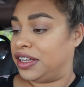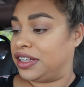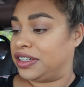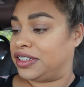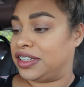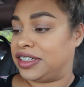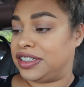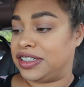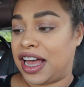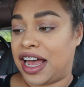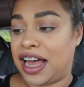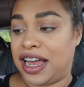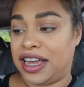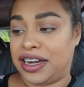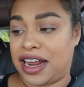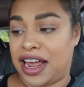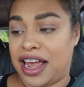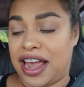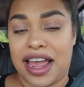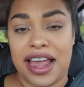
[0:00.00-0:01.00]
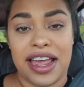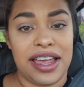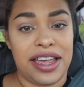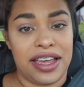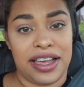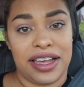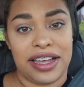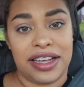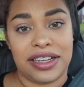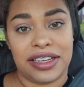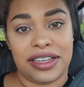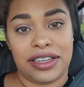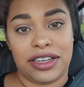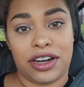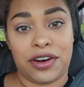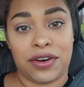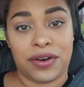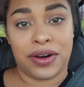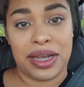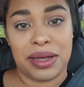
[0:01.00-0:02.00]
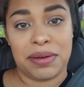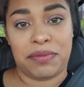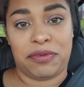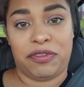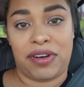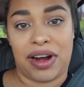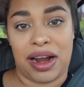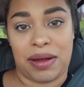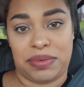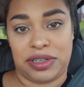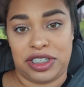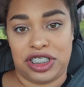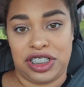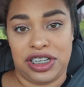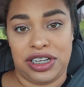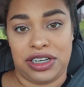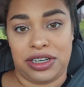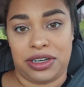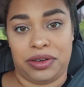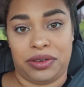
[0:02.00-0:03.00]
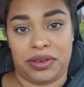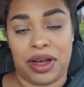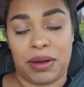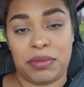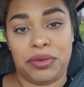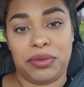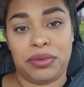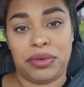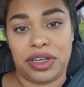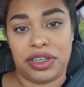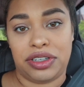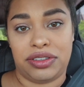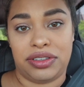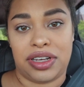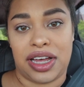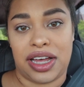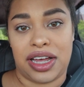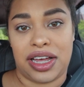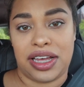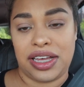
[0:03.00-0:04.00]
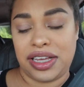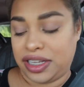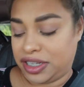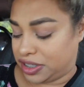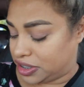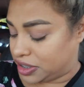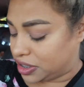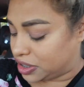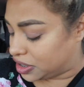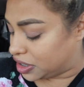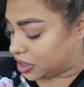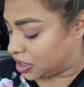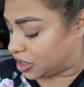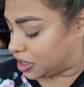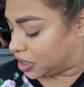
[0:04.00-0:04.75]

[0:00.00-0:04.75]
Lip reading: it's a tie-dye cream Frappuccino. I'm gonna read you guys